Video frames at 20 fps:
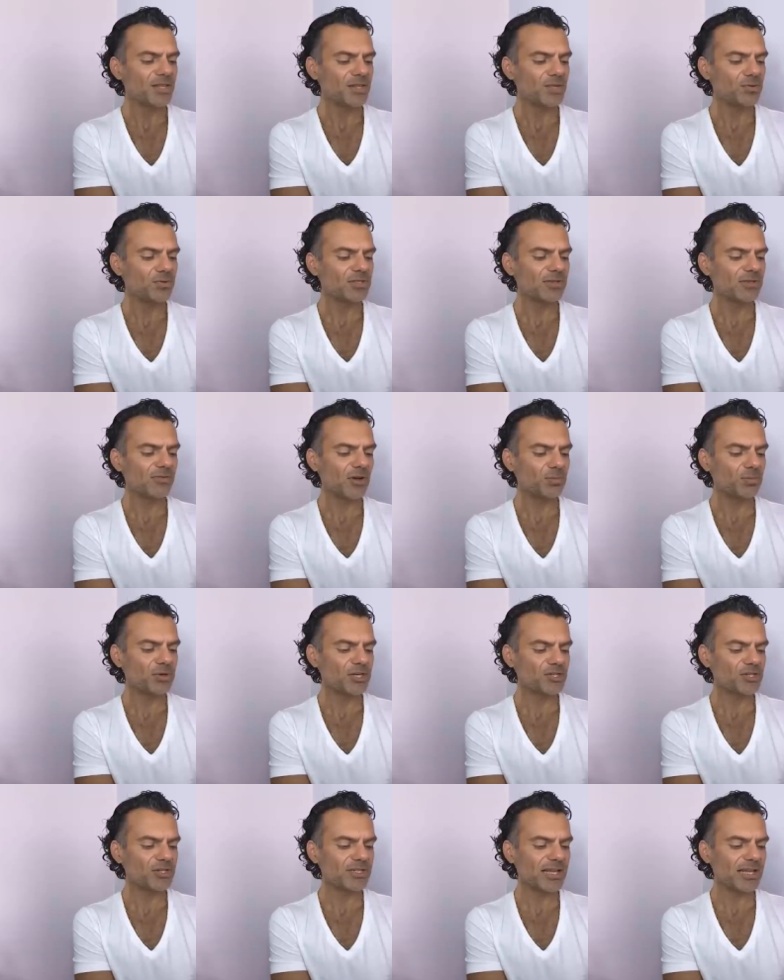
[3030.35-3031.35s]
The use of our
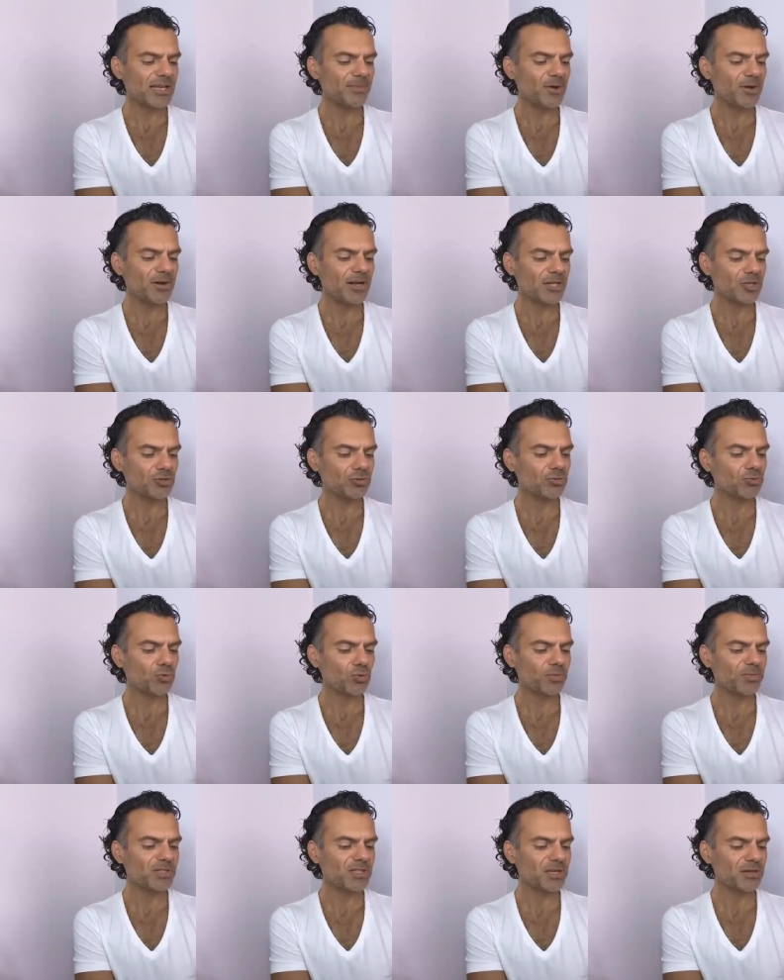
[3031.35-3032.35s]
precious LMR natural
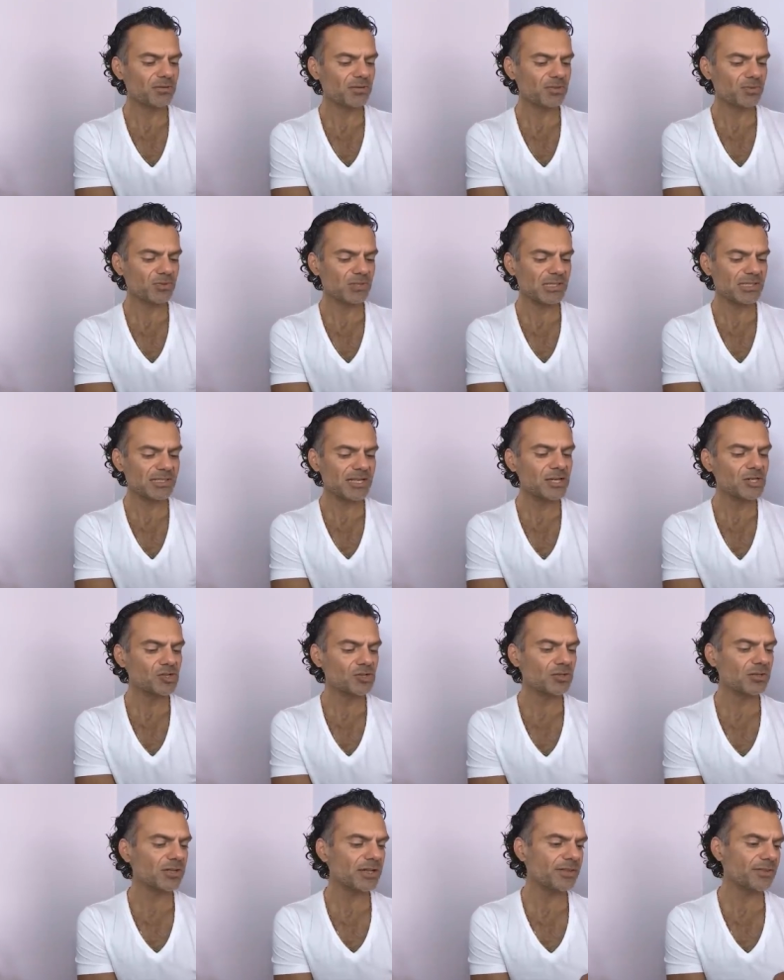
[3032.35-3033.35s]
raw materials was
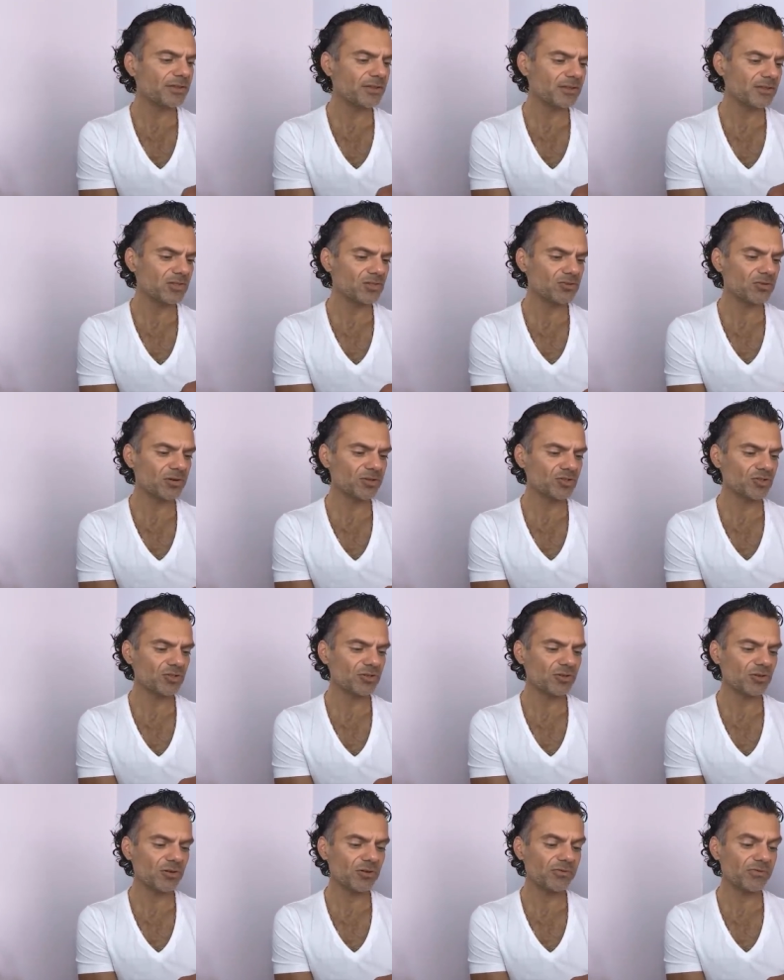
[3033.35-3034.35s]
essential in the
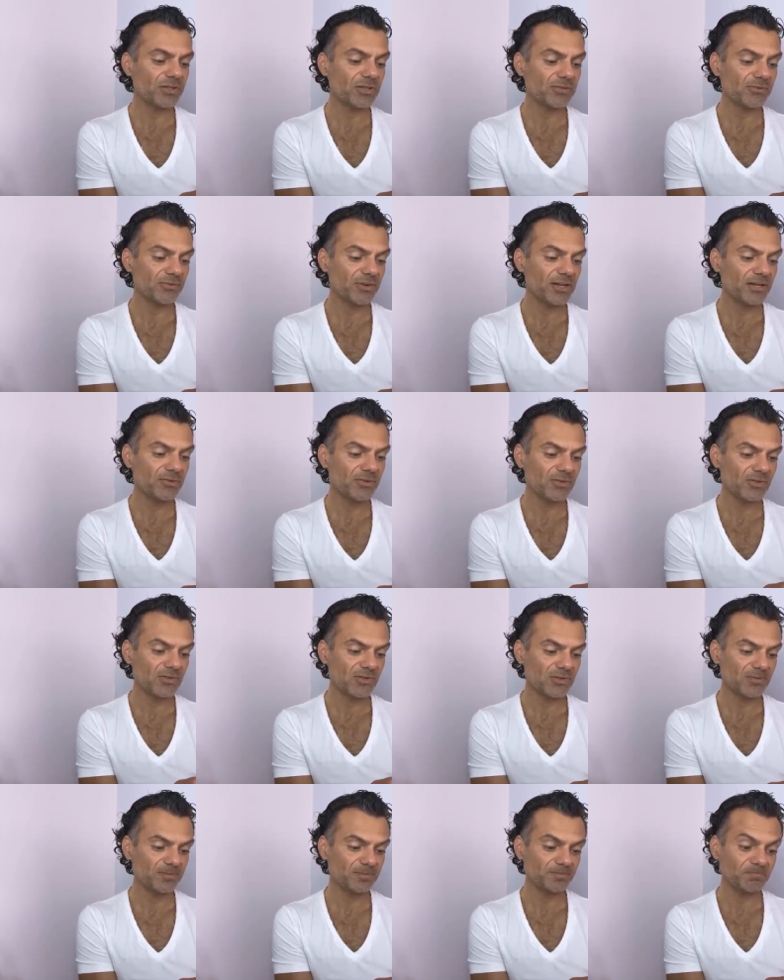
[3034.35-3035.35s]
construction of this
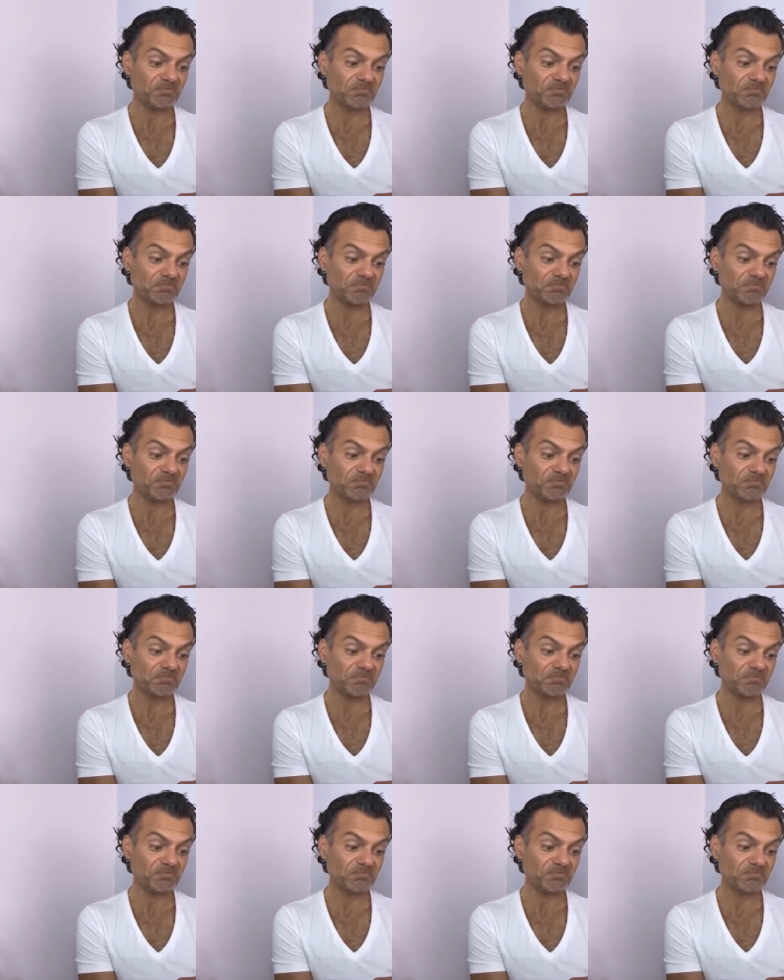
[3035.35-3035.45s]
fragrance.